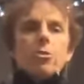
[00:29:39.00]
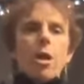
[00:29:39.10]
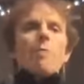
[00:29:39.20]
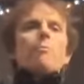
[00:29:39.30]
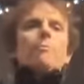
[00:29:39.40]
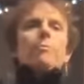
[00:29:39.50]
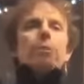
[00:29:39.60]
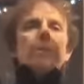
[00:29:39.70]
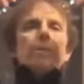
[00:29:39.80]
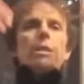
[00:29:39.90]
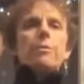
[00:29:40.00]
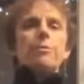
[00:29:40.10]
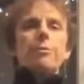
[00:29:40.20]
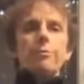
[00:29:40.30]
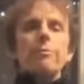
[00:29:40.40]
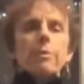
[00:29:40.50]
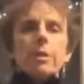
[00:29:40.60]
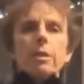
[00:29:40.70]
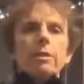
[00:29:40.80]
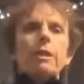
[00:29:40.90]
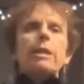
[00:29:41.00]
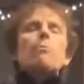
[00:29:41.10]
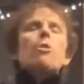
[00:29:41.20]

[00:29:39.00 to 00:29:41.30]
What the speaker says: drop. Just kind of let